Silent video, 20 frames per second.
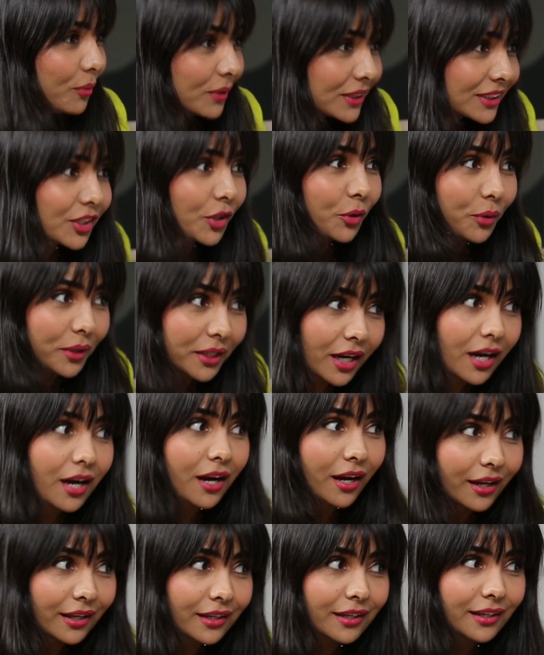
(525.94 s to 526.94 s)
know what's going
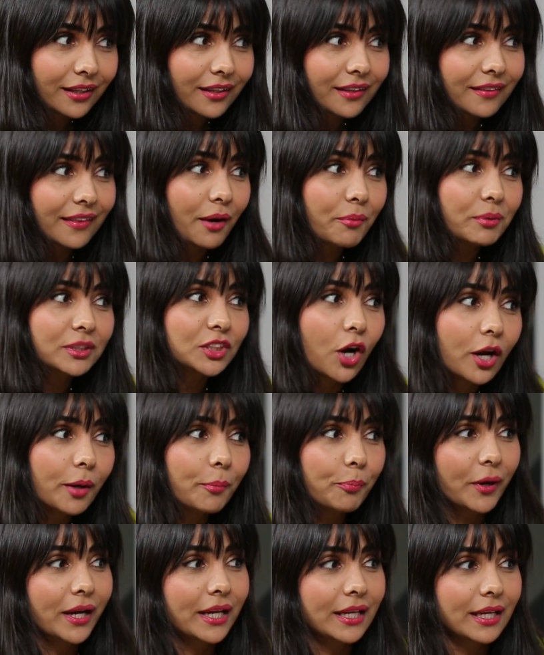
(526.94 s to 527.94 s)
on. That was
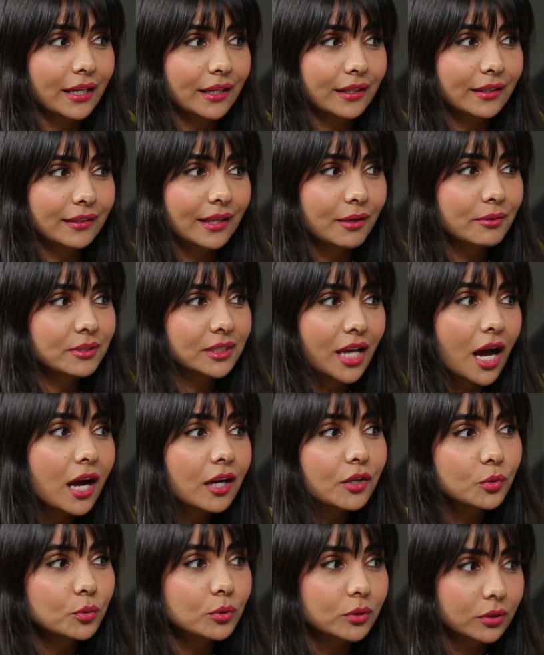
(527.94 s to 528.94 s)
heartbreaking. That was
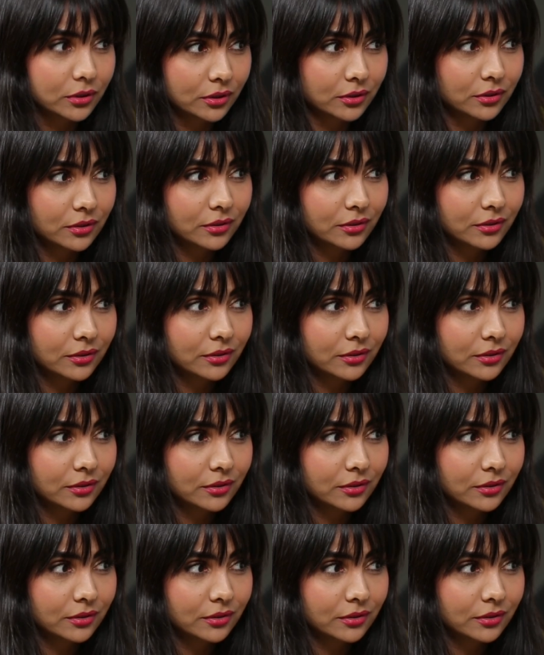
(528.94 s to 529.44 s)
not cool.